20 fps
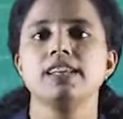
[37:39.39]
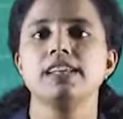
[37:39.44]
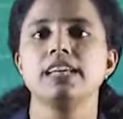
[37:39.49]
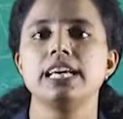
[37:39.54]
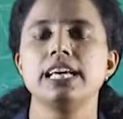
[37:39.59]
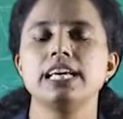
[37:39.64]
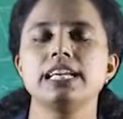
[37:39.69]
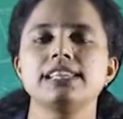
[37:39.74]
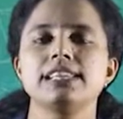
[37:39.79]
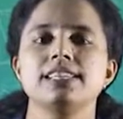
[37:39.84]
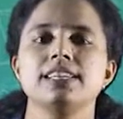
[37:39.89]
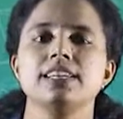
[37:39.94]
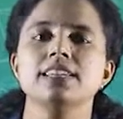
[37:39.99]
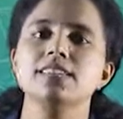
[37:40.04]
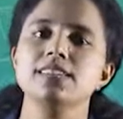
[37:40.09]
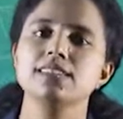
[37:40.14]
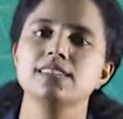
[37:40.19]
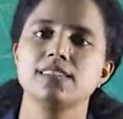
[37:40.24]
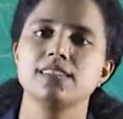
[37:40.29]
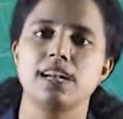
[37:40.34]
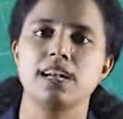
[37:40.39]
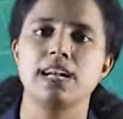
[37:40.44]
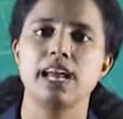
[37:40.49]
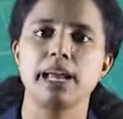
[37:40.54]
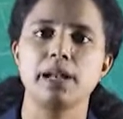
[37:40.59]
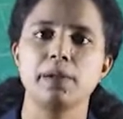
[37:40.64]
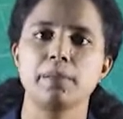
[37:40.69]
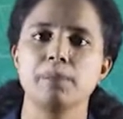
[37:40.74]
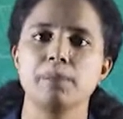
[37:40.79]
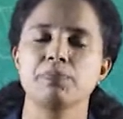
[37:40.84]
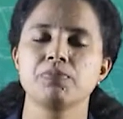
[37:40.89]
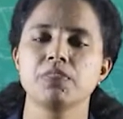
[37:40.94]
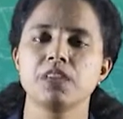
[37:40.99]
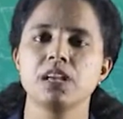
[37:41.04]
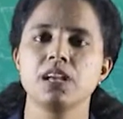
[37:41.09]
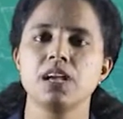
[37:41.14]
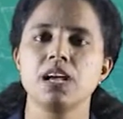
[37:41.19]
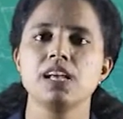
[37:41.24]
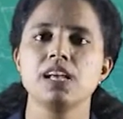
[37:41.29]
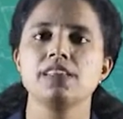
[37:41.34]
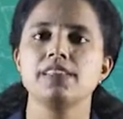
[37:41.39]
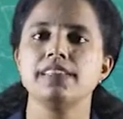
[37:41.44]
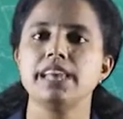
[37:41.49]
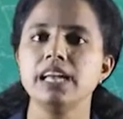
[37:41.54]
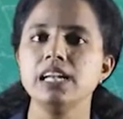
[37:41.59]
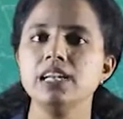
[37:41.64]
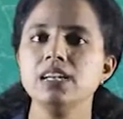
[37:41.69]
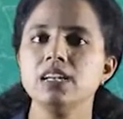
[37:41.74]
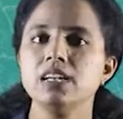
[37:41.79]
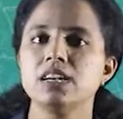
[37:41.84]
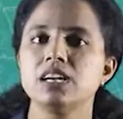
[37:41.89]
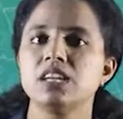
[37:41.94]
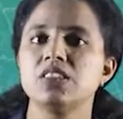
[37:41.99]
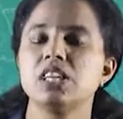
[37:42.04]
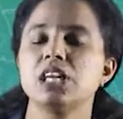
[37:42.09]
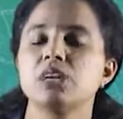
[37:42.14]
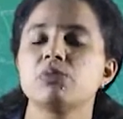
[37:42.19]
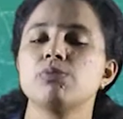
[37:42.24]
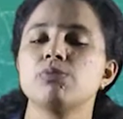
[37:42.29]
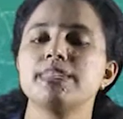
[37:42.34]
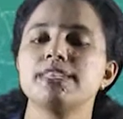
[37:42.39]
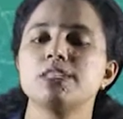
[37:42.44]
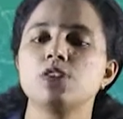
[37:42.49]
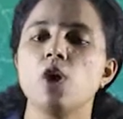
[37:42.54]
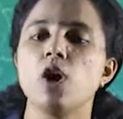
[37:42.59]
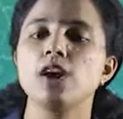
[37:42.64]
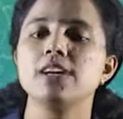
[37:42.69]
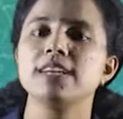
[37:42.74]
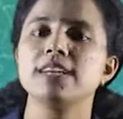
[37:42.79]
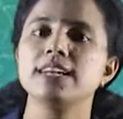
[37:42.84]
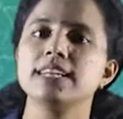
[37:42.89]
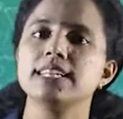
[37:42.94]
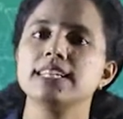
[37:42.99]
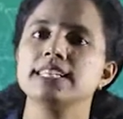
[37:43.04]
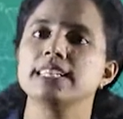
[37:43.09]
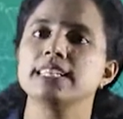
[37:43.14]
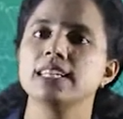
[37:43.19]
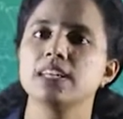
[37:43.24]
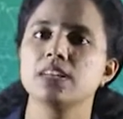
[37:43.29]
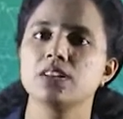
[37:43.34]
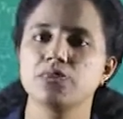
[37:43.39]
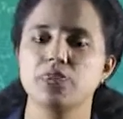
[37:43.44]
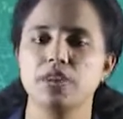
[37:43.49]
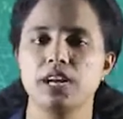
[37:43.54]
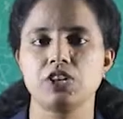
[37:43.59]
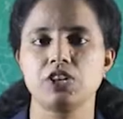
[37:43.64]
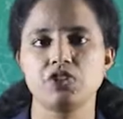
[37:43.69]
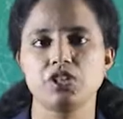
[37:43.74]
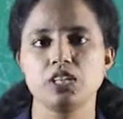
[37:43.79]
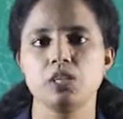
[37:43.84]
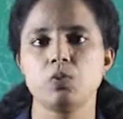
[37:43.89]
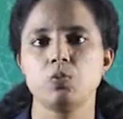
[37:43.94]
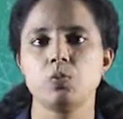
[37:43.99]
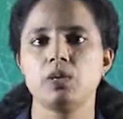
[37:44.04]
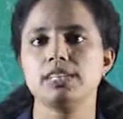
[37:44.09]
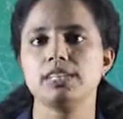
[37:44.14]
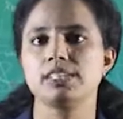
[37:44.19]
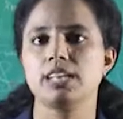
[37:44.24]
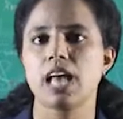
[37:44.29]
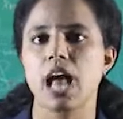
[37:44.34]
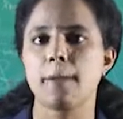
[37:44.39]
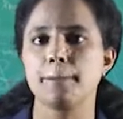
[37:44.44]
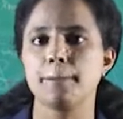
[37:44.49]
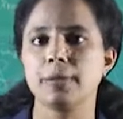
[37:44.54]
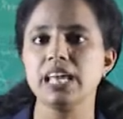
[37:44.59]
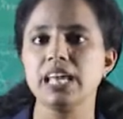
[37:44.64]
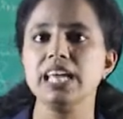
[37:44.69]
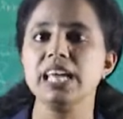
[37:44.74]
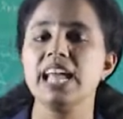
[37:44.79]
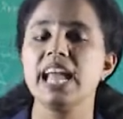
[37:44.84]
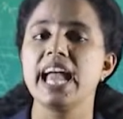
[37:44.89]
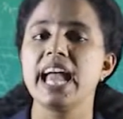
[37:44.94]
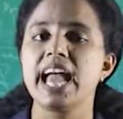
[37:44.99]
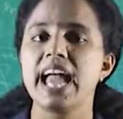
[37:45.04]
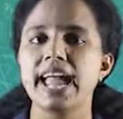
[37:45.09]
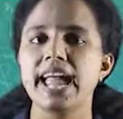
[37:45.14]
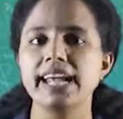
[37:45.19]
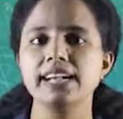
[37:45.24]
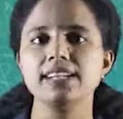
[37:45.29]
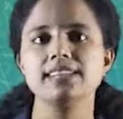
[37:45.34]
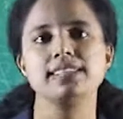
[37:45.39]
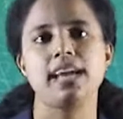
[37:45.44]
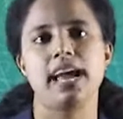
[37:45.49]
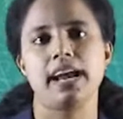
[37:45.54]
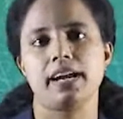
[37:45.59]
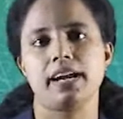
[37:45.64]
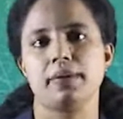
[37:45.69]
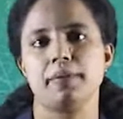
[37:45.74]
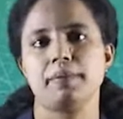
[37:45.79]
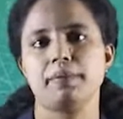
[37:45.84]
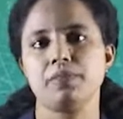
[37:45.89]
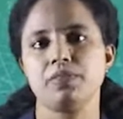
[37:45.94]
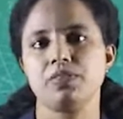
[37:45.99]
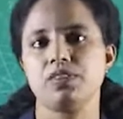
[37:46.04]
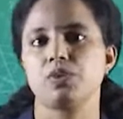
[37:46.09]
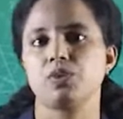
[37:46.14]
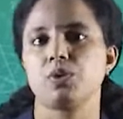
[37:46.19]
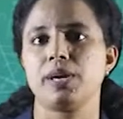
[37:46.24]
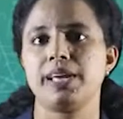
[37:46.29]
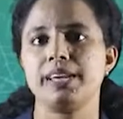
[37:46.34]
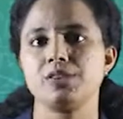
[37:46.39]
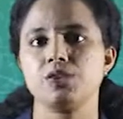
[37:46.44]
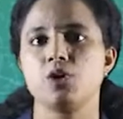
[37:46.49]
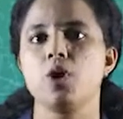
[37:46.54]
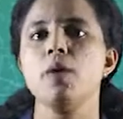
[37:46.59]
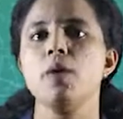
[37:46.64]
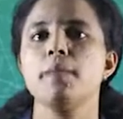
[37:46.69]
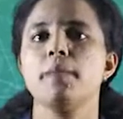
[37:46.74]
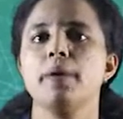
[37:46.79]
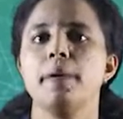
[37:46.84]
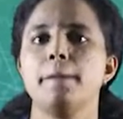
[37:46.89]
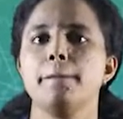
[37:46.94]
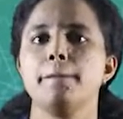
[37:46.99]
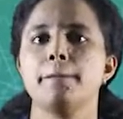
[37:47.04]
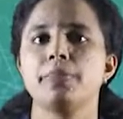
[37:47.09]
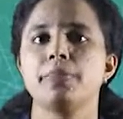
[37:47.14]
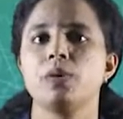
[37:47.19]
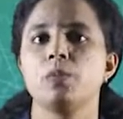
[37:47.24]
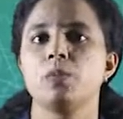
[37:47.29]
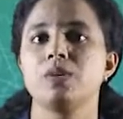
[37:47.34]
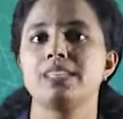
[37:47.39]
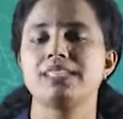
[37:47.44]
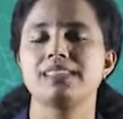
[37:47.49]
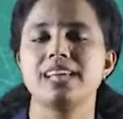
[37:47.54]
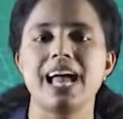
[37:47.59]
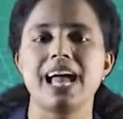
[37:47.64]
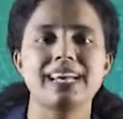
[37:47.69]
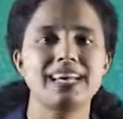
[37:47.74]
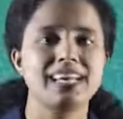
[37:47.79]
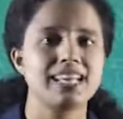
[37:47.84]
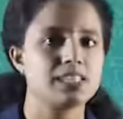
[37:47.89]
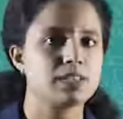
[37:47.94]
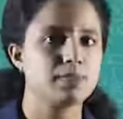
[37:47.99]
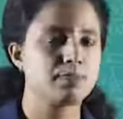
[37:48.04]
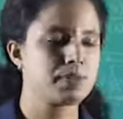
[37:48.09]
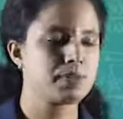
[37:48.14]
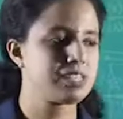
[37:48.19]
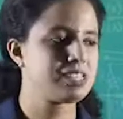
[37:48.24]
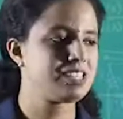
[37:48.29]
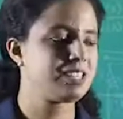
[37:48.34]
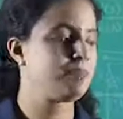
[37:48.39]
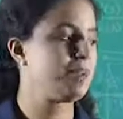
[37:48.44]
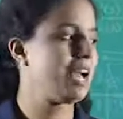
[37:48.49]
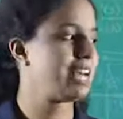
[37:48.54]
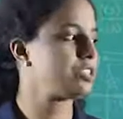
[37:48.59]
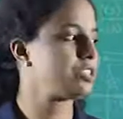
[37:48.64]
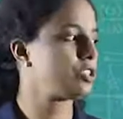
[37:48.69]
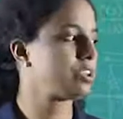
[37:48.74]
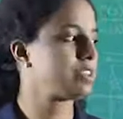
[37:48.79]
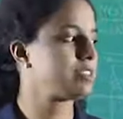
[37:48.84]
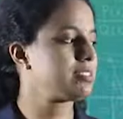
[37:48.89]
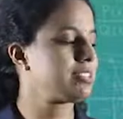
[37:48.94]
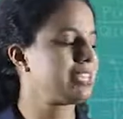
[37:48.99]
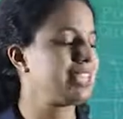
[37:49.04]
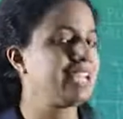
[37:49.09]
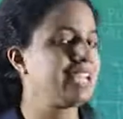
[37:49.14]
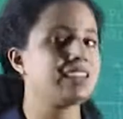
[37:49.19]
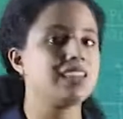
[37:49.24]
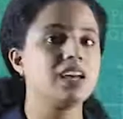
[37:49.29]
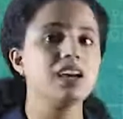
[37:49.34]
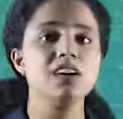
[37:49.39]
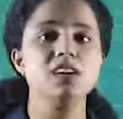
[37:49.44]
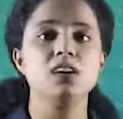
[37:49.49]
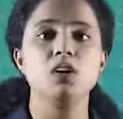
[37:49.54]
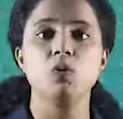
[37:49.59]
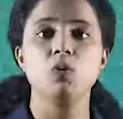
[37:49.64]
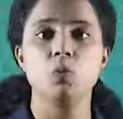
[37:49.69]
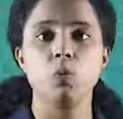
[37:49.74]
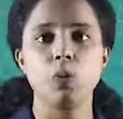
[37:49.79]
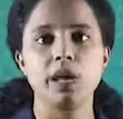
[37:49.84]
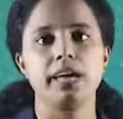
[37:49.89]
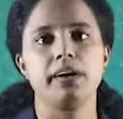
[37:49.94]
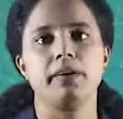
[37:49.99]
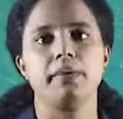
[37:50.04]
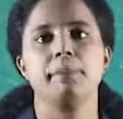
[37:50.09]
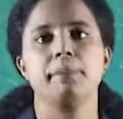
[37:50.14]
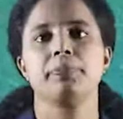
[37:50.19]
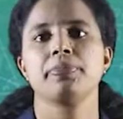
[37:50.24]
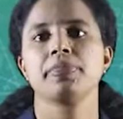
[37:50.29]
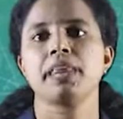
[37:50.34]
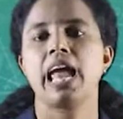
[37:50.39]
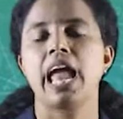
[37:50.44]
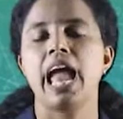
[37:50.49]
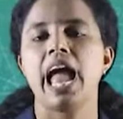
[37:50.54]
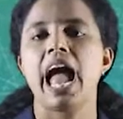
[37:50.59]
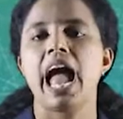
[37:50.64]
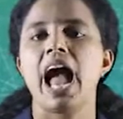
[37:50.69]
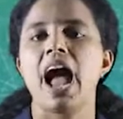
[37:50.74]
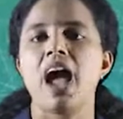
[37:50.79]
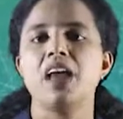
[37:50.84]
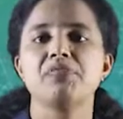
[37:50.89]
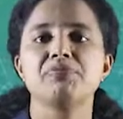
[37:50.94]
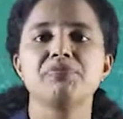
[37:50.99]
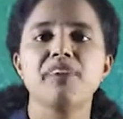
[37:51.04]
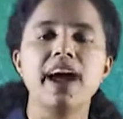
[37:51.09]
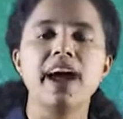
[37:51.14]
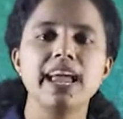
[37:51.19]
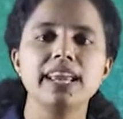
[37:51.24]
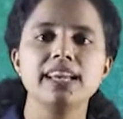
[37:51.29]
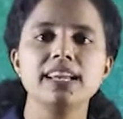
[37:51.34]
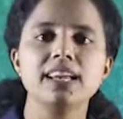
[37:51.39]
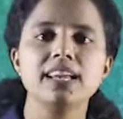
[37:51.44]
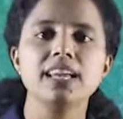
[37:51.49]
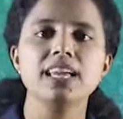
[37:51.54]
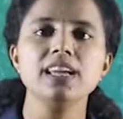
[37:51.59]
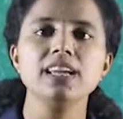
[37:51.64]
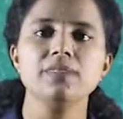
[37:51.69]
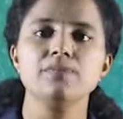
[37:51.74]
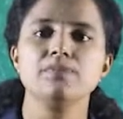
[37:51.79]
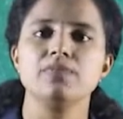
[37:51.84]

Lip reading: the incident sunlight. Then there will be total internal reflection which is happening inside the raindrop which is acting as a prism as you can see in the figure. And finally